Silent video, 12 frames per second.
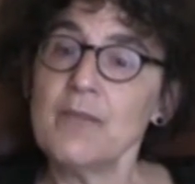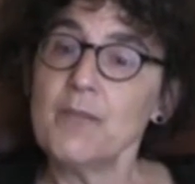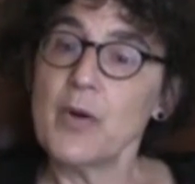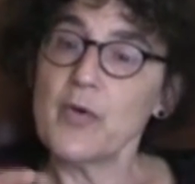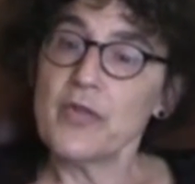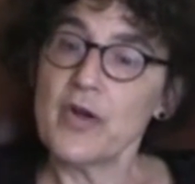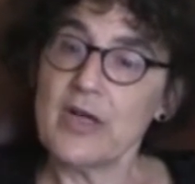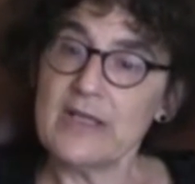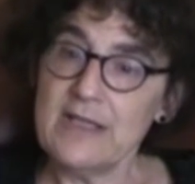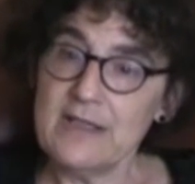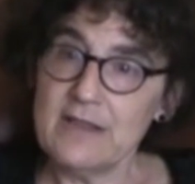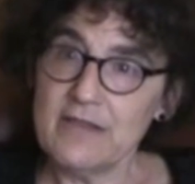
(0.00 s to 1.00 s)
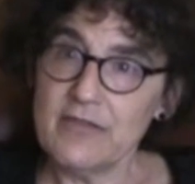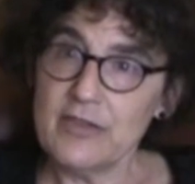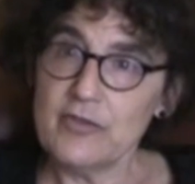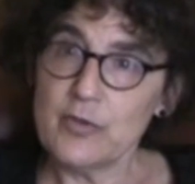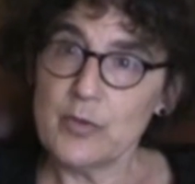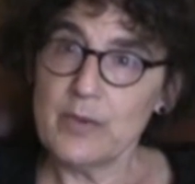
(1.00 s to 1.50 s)
both on
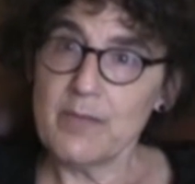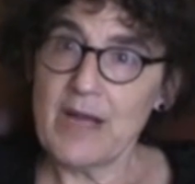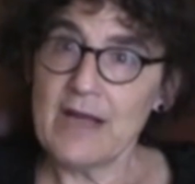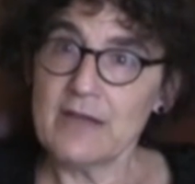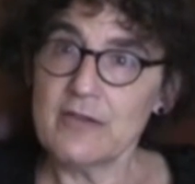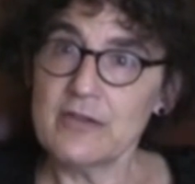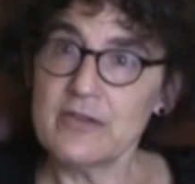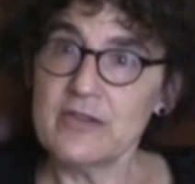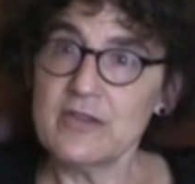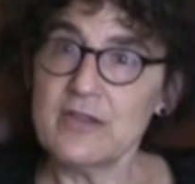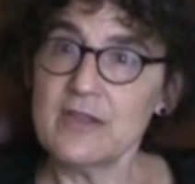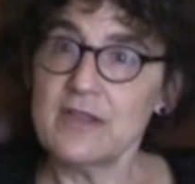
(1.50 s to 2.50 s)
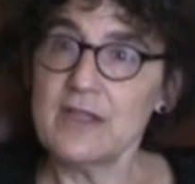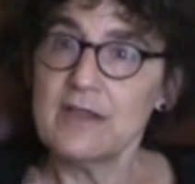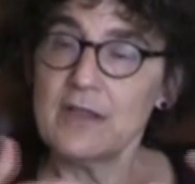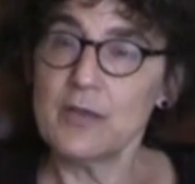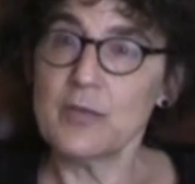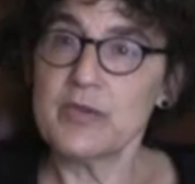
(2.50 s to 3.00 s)
individual matters that
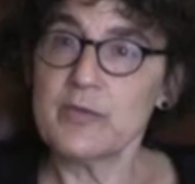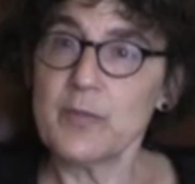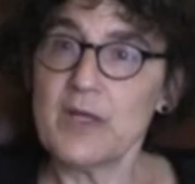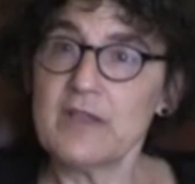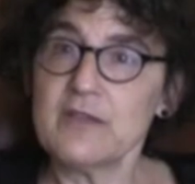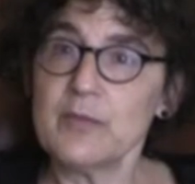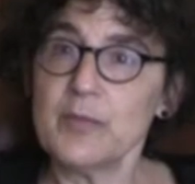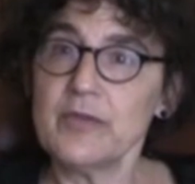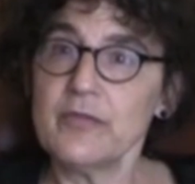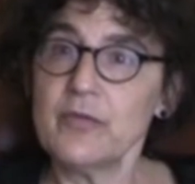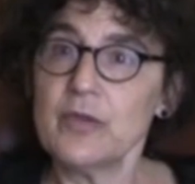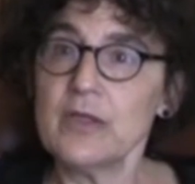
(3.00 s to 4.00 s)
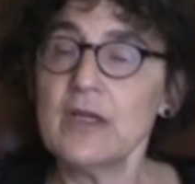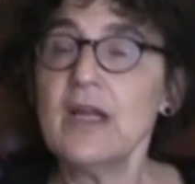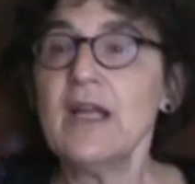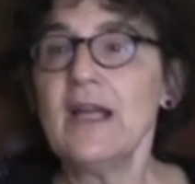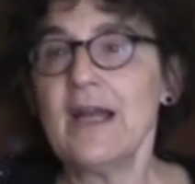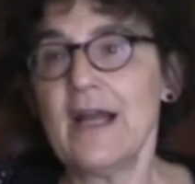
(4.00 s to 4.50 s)
they're responsible for
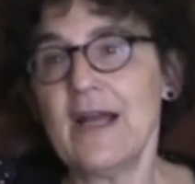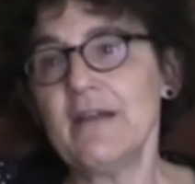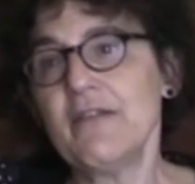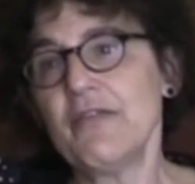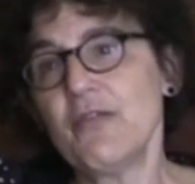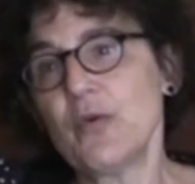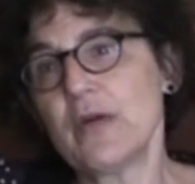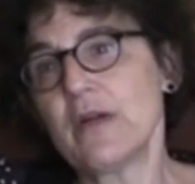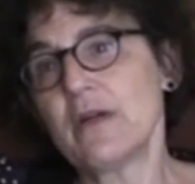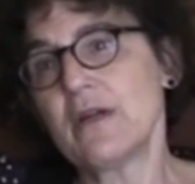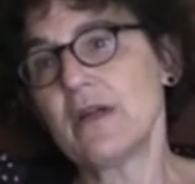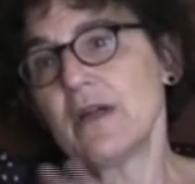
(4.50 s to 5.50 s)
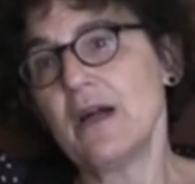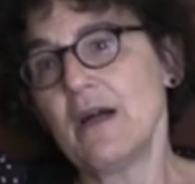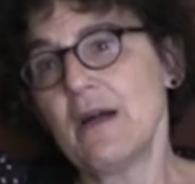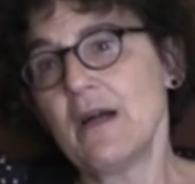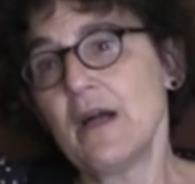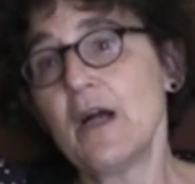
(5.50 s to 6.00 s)
and for
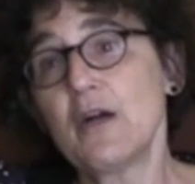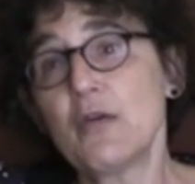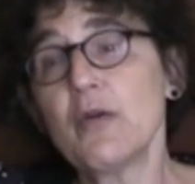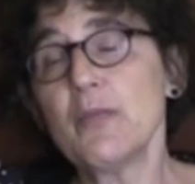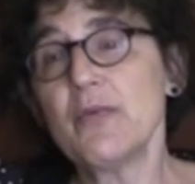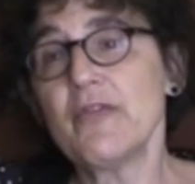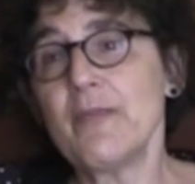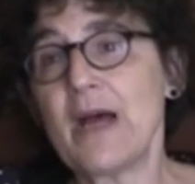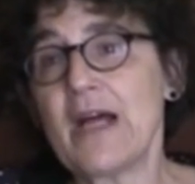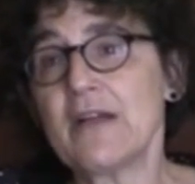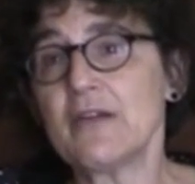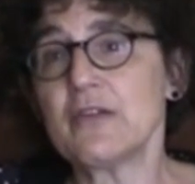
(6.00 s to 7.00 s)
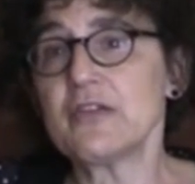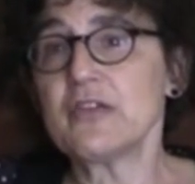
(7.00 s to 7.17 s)
a group of matters.